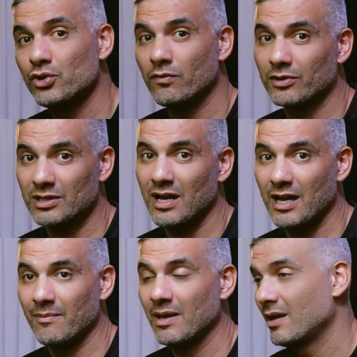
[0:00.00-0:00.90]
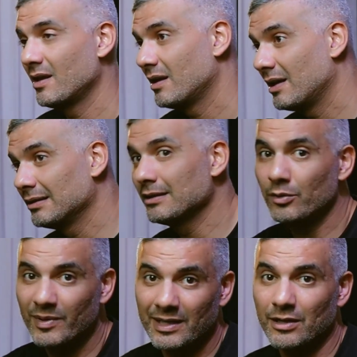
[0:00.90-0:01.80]
over time, a
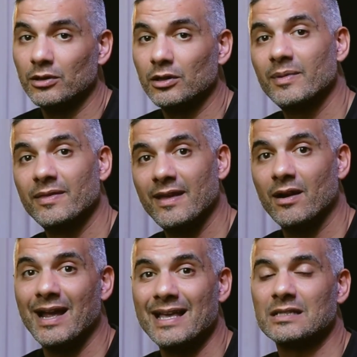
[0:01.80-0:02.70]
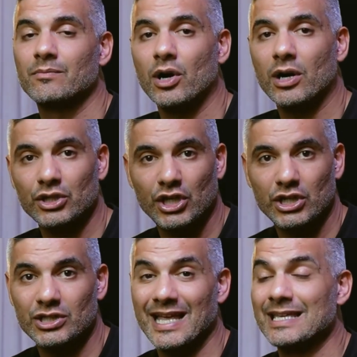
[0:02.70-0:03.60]
little bit here, a little bit there, as the market
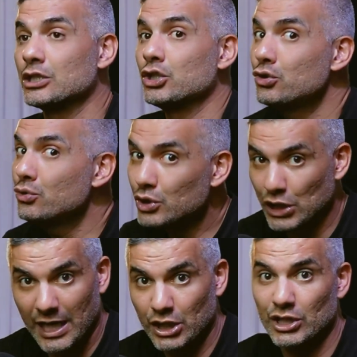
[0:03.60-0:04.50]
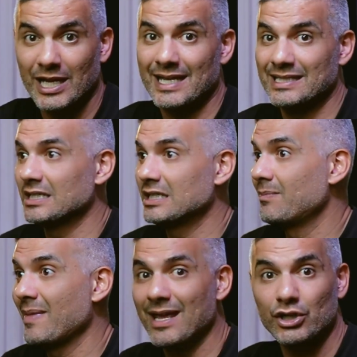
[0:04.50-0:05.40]
changes, as you change, as the
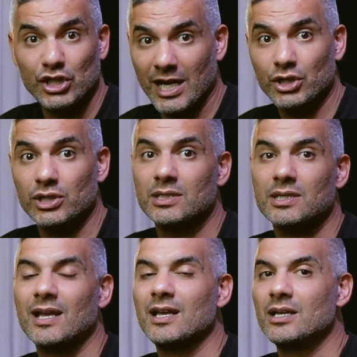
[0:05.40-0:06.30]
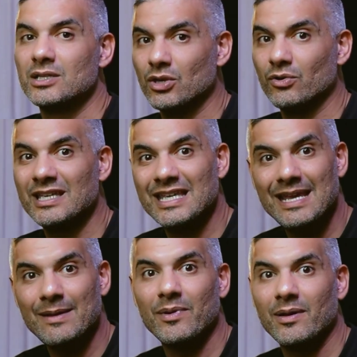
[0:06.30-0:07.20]
demand changes. So
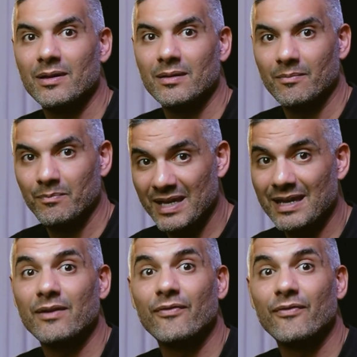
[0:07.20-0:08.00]
keep being